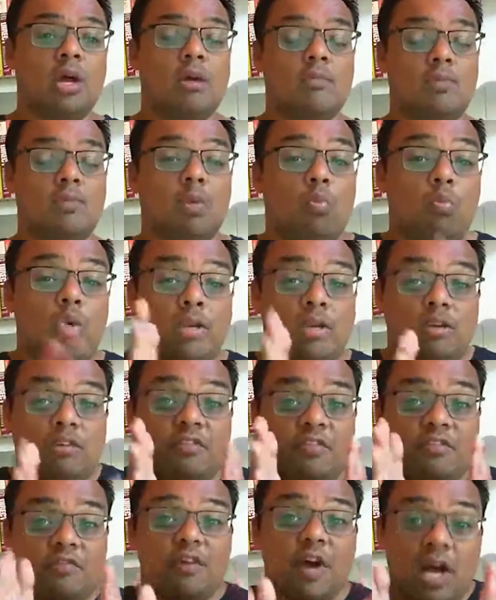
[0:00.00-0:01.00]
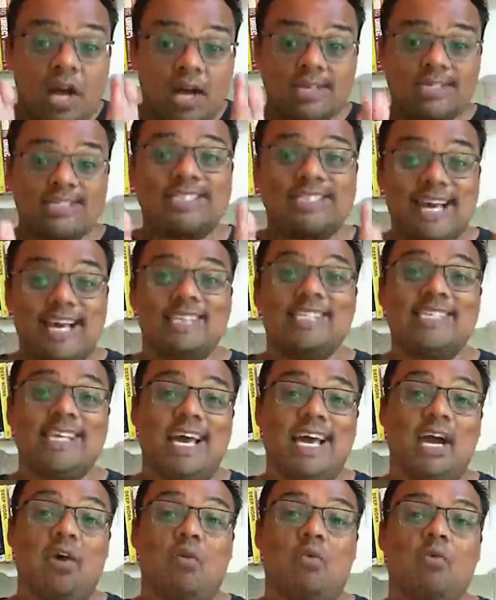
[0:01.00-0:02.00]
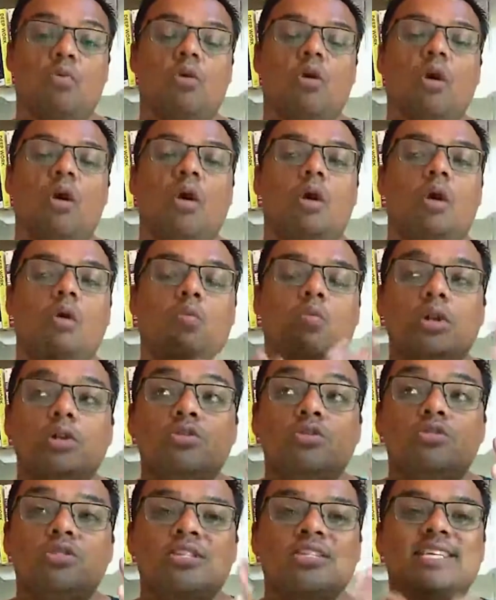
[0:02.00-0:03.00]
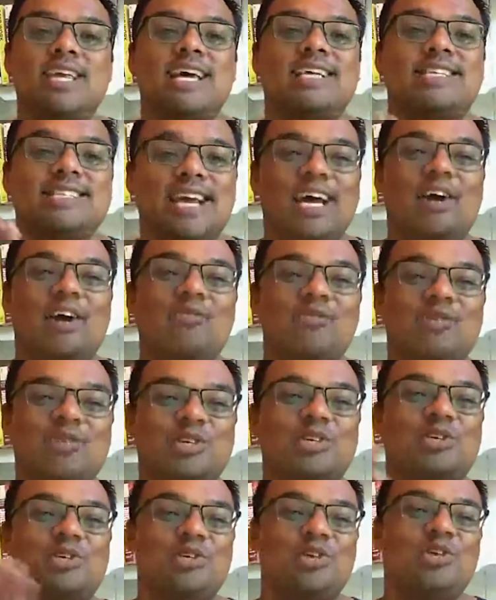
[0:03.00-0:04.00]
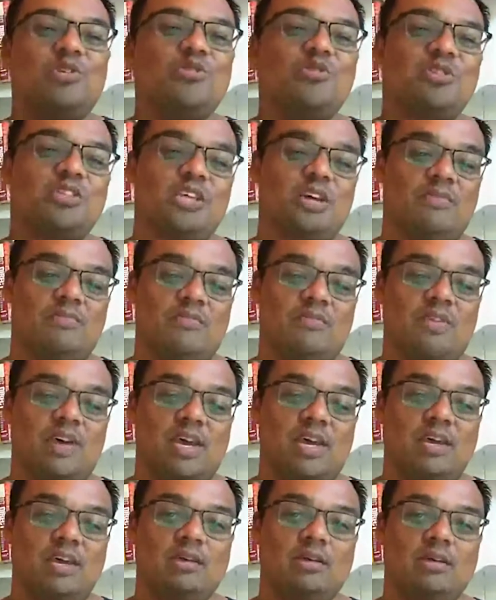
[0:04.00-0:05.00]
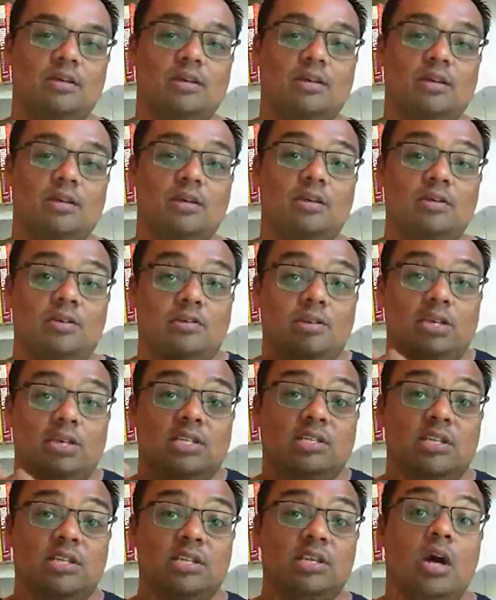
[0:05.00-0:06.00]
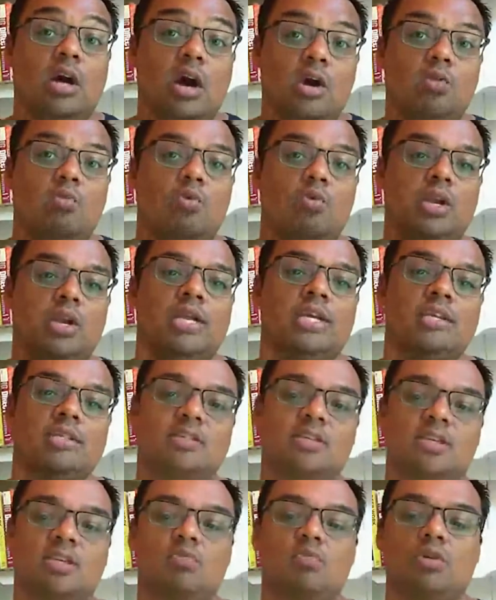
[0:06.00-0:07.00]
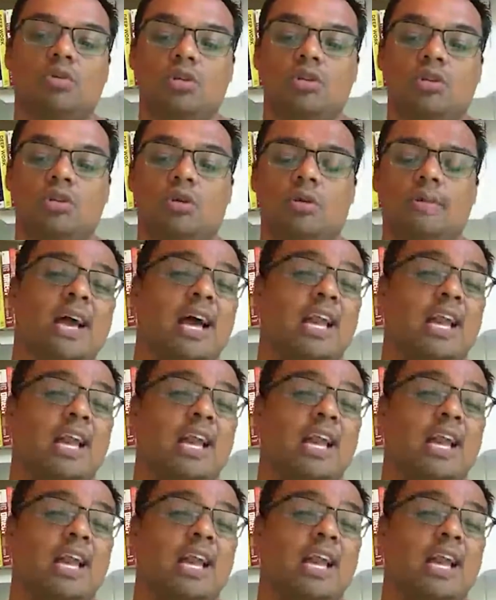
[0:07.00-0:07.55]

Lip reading: But when you first set out, when you set out to do something, you need to know what it is that you want to do.